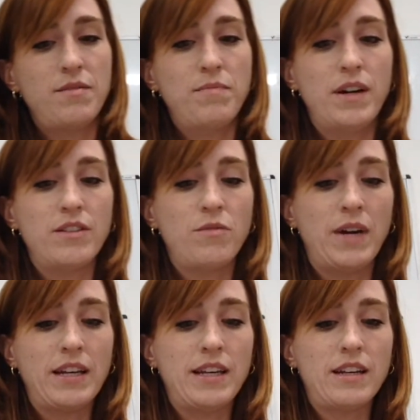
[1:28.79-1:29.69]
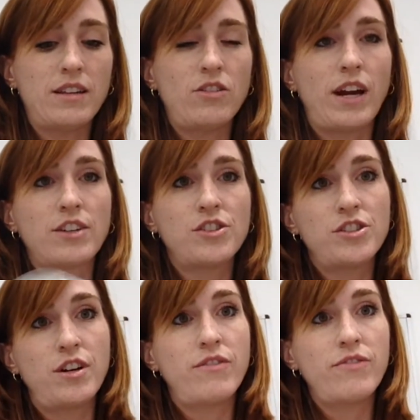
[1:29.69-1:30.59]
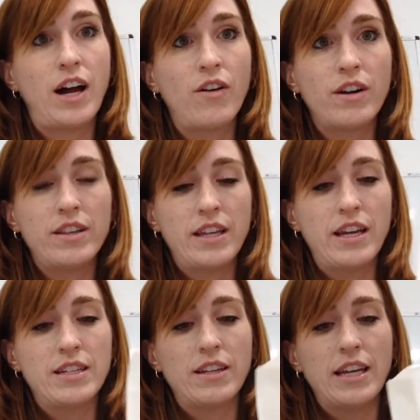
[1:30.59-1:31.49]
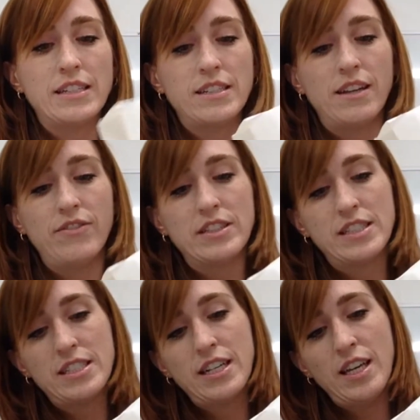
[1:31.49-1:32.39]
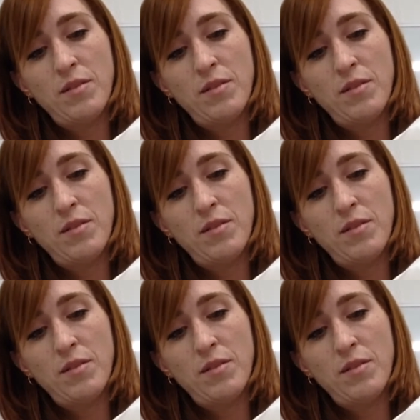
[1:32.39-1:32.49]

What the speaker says: but you might need a little extra flour at the end in case if it's sticky,